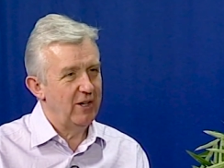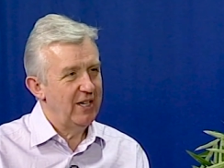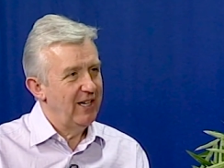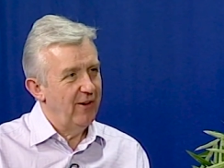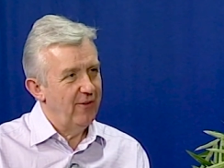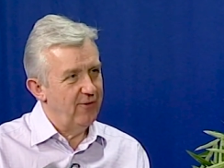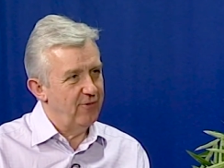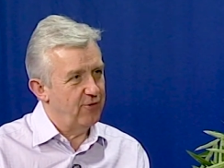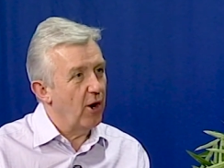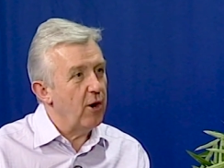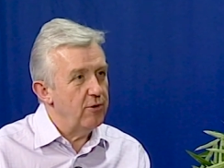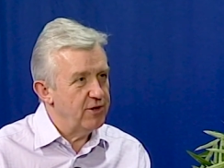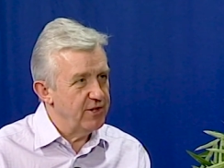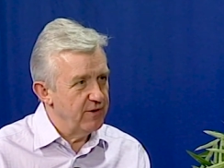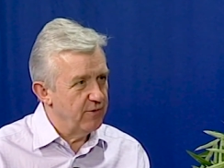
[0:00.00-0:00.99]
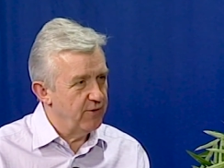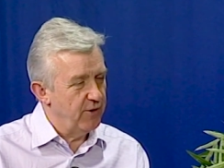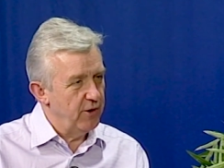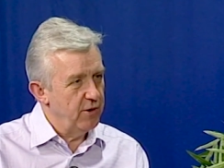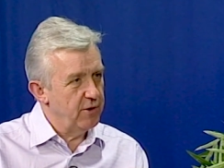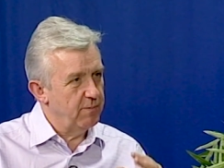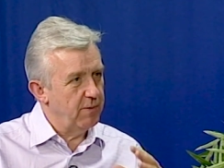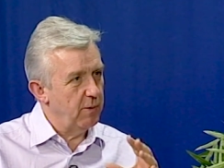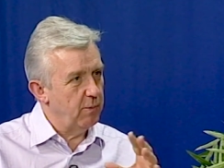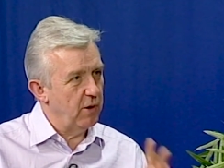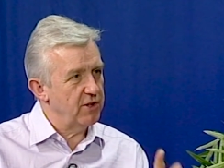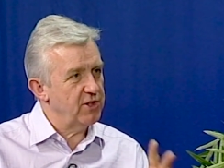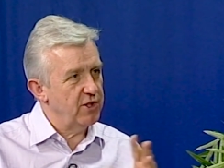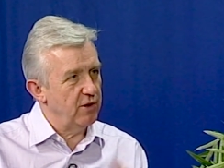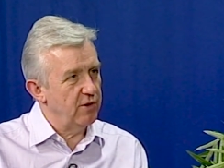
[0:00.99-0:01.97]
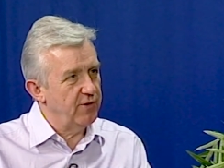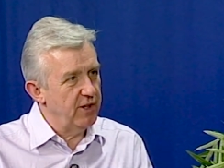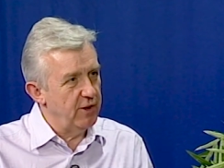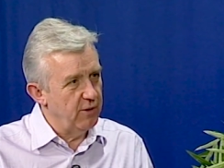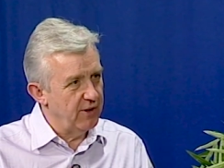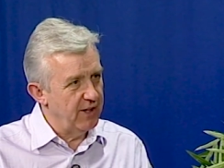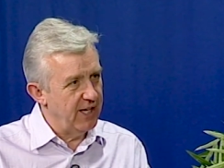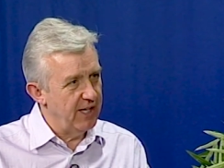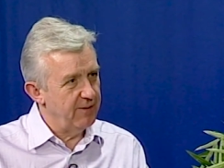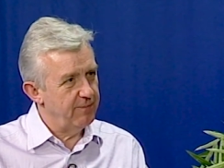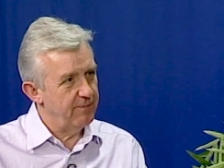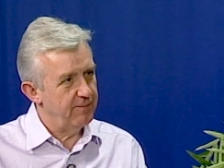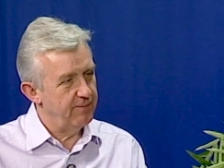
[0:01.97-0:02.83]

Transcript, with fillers: or frozen food, but what's your view on that?